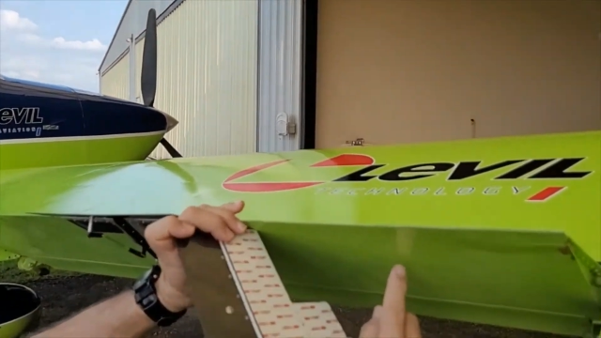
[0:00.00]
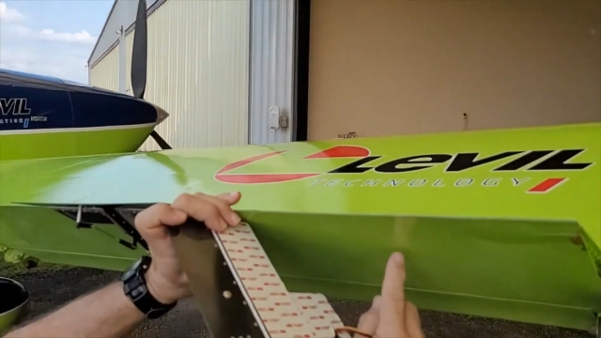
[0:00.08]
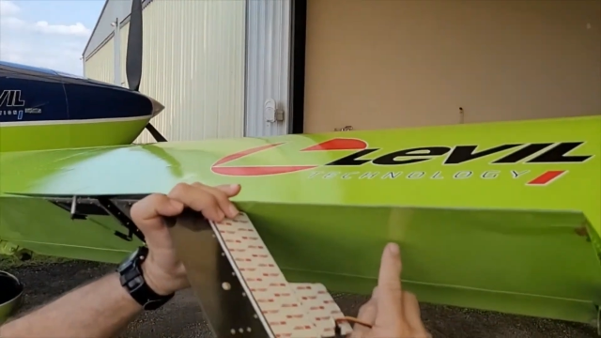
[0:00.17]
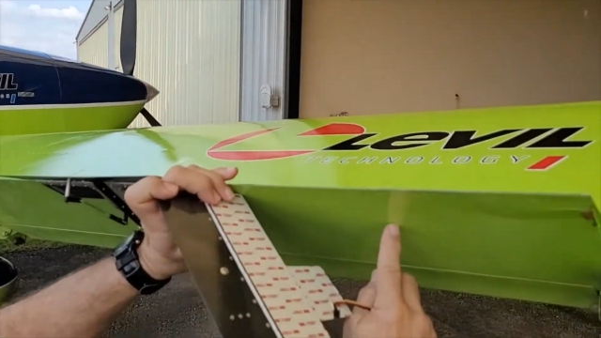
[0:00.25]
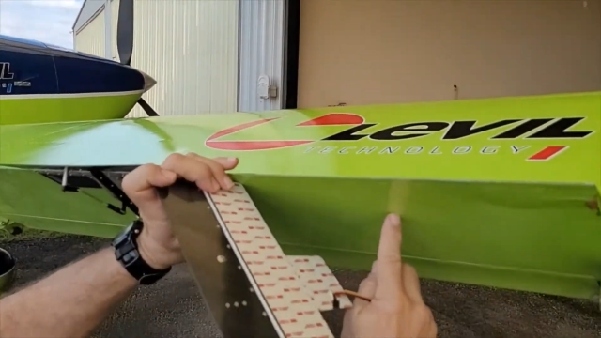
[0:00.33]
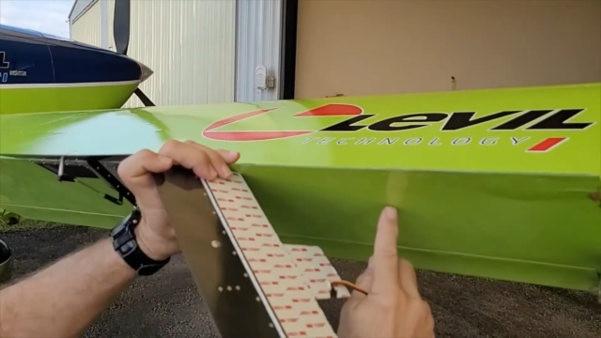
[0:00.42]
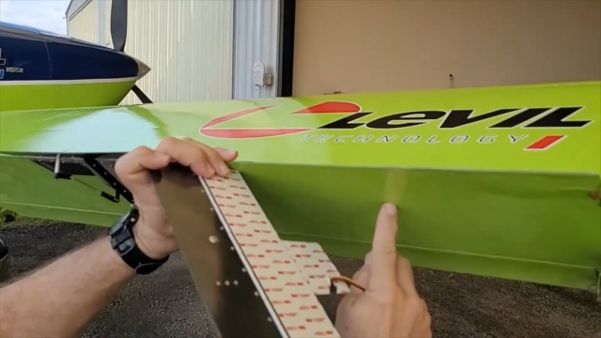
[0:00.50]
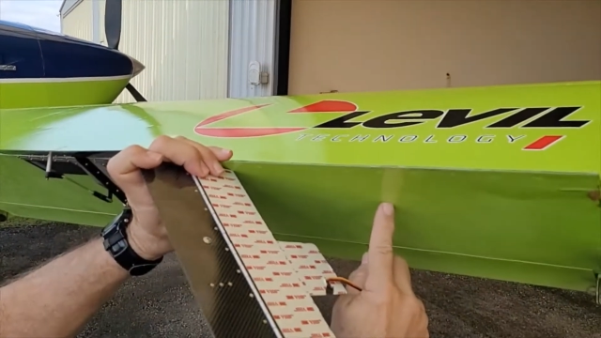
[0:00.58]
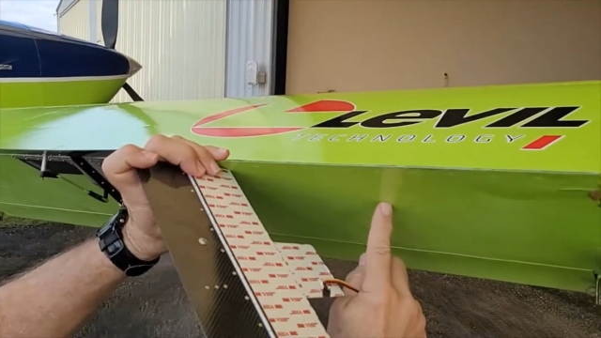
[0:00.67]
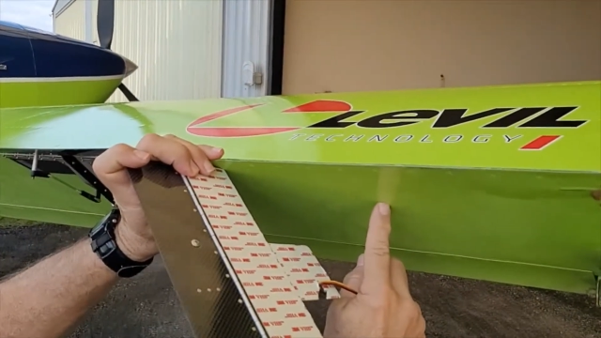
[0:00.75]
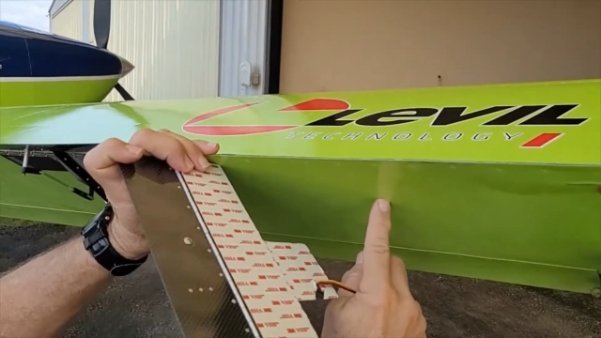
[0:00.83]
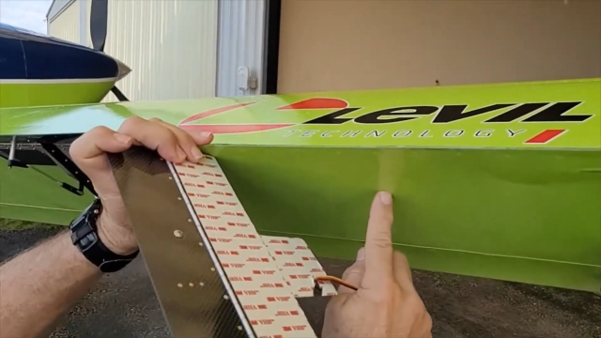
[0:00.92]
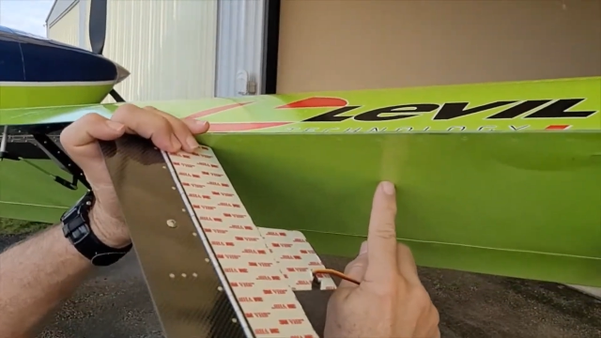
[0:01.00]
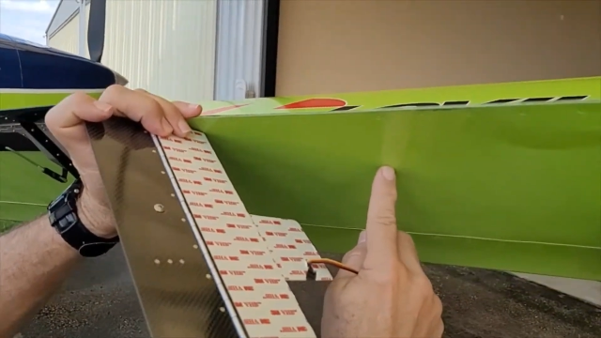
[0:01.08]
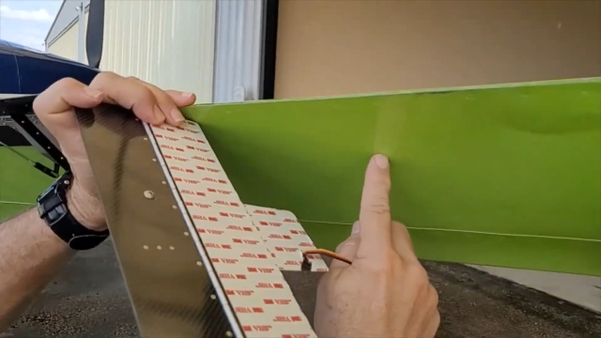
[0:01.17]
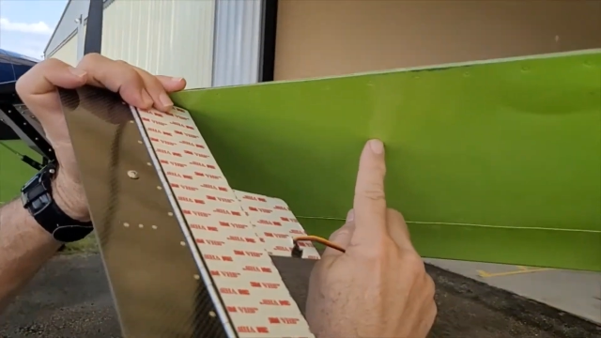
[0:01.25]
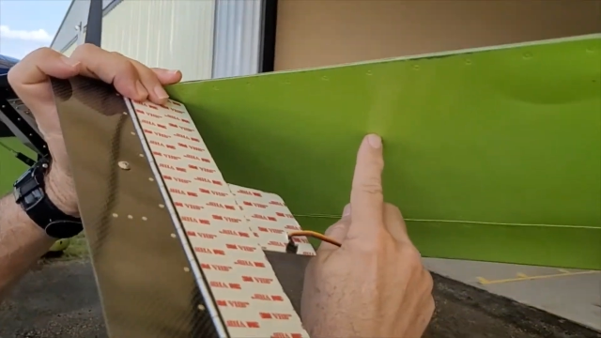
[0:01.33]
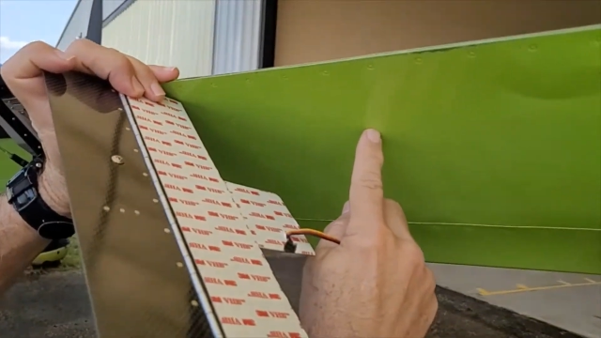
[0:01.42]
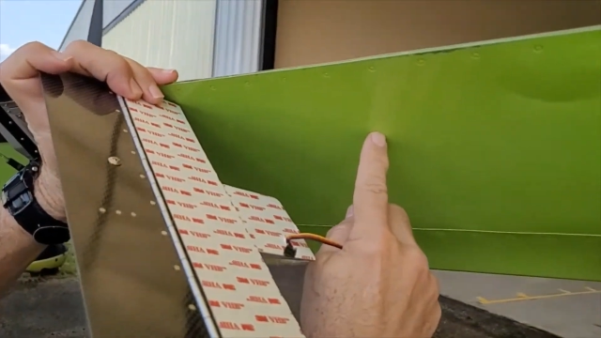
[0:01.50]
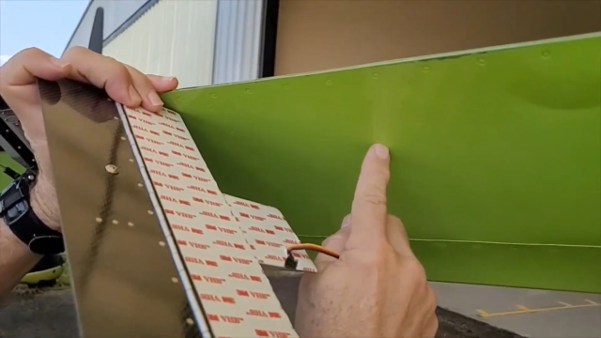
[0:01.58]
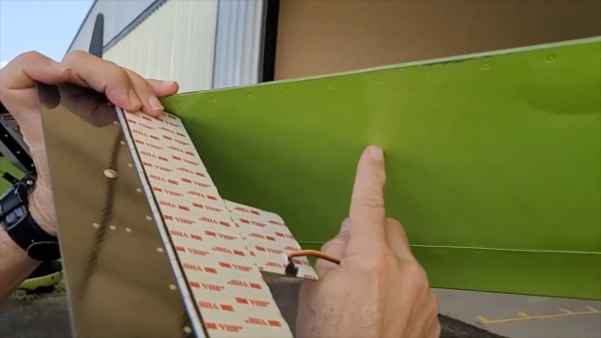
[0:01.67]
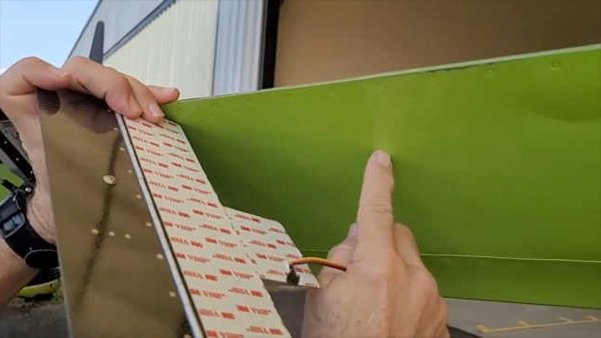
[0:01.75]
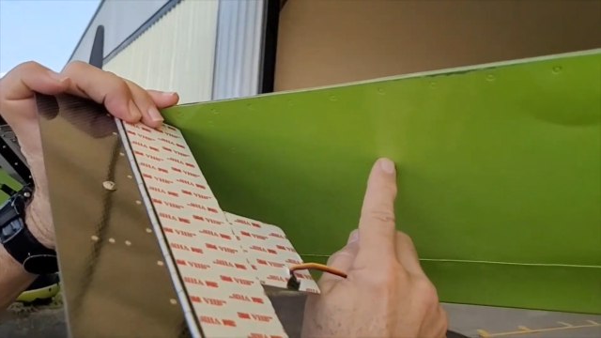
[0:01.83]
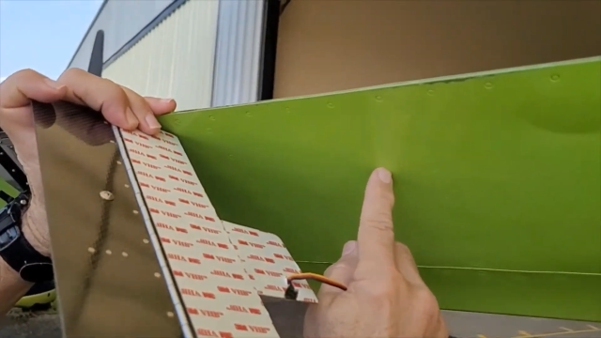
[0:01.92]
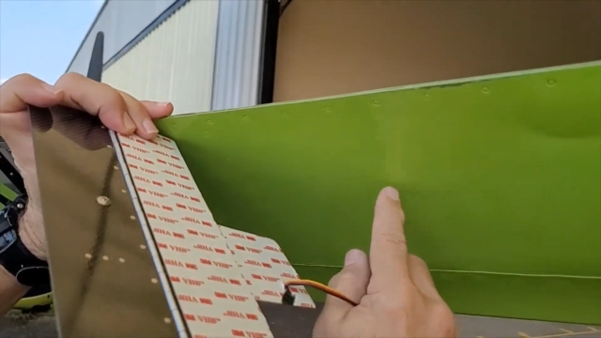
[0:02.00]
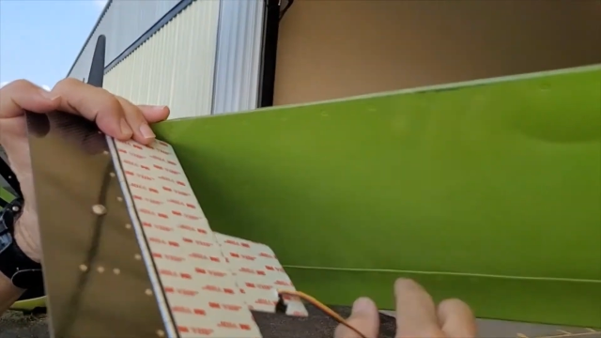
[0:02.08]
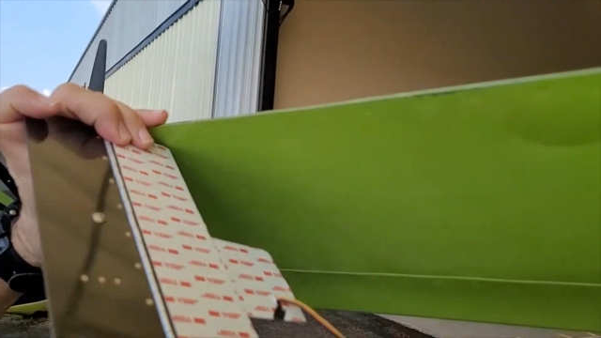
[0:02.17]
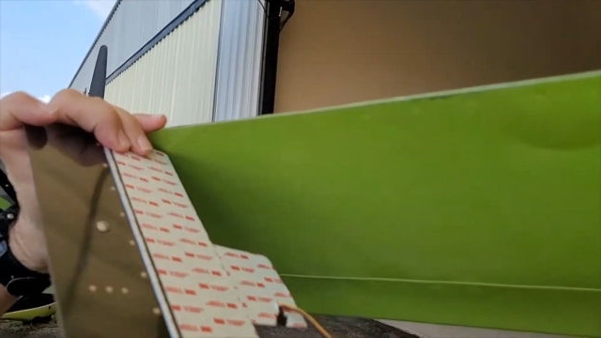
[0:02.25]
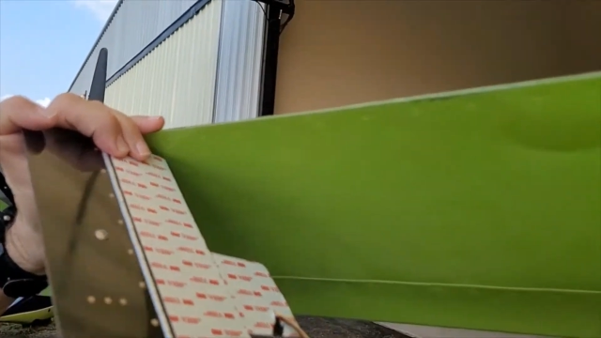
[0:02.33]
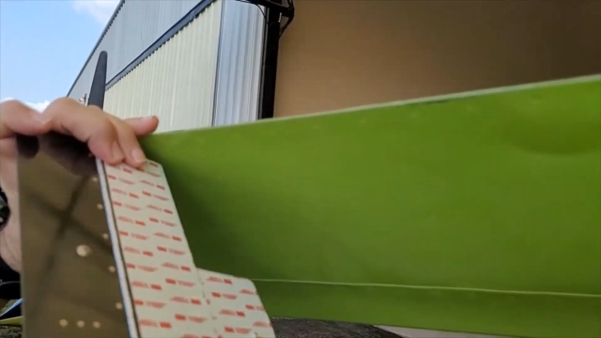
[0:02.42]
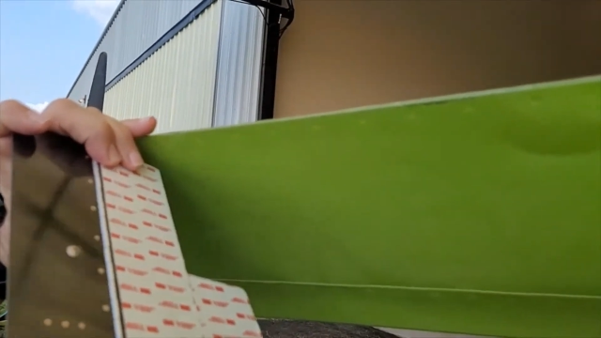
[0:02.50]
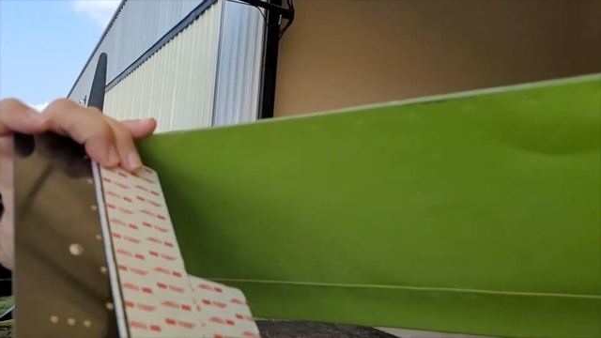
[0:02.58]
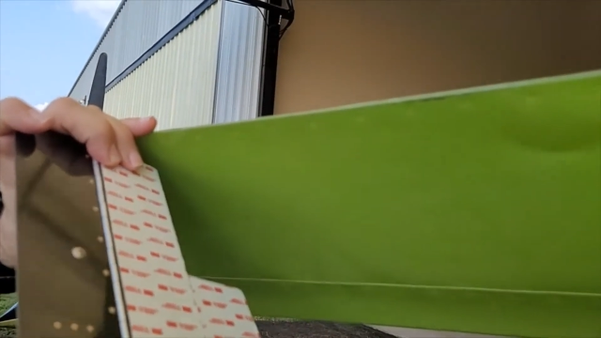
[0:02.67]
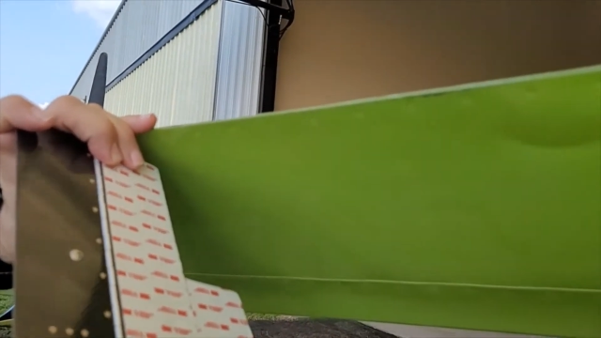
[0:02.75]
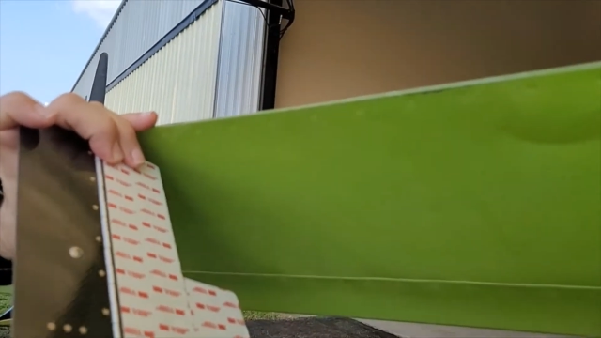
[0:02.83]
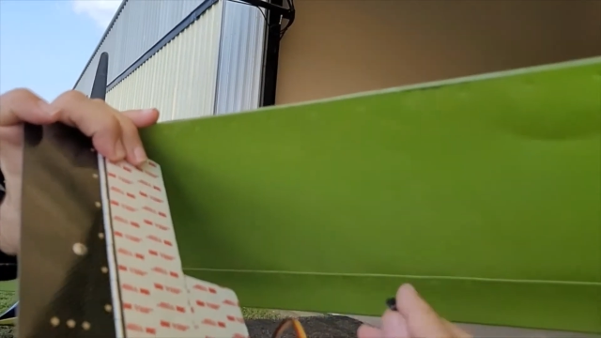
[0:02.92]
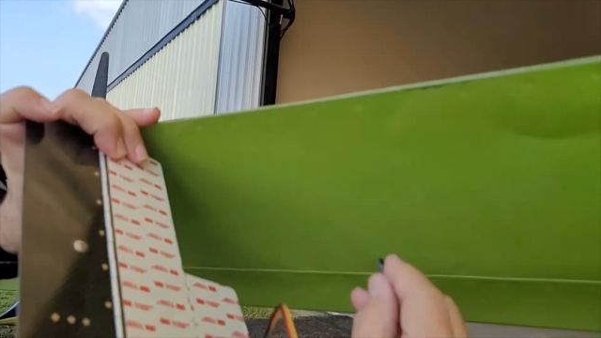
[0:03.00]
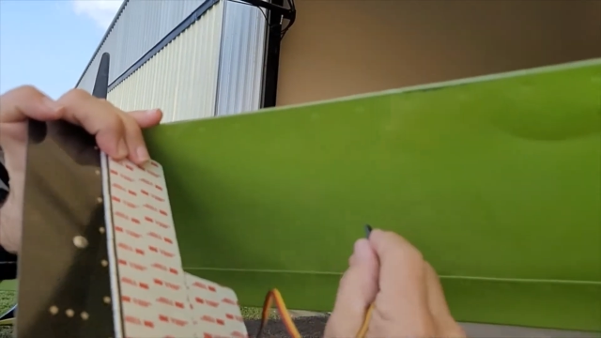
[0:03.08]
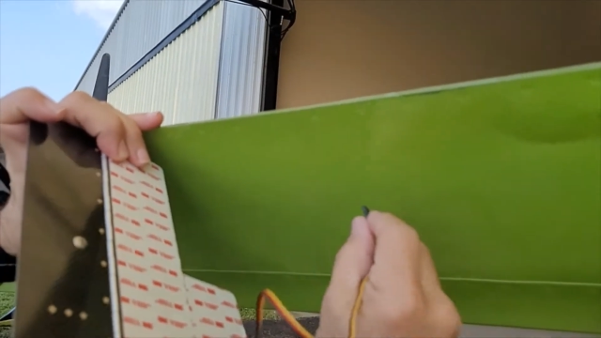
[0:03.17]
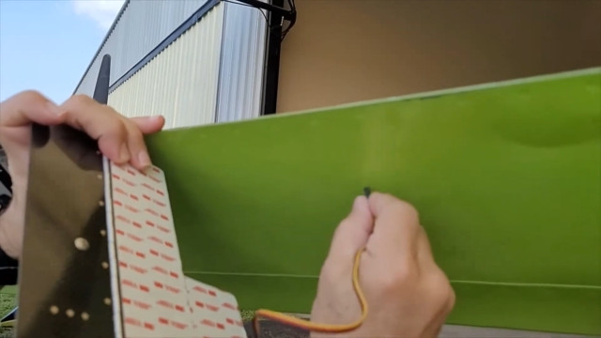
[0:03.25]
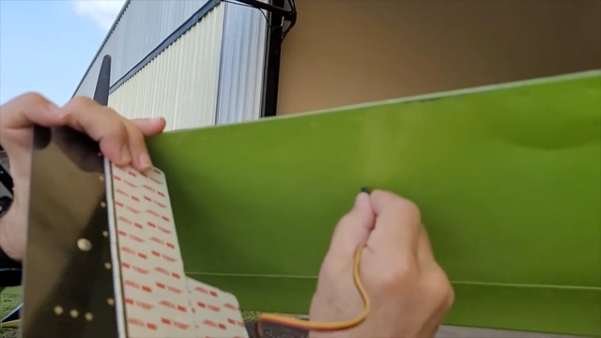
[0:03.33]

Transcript: No face is visible, so there are no lips to read.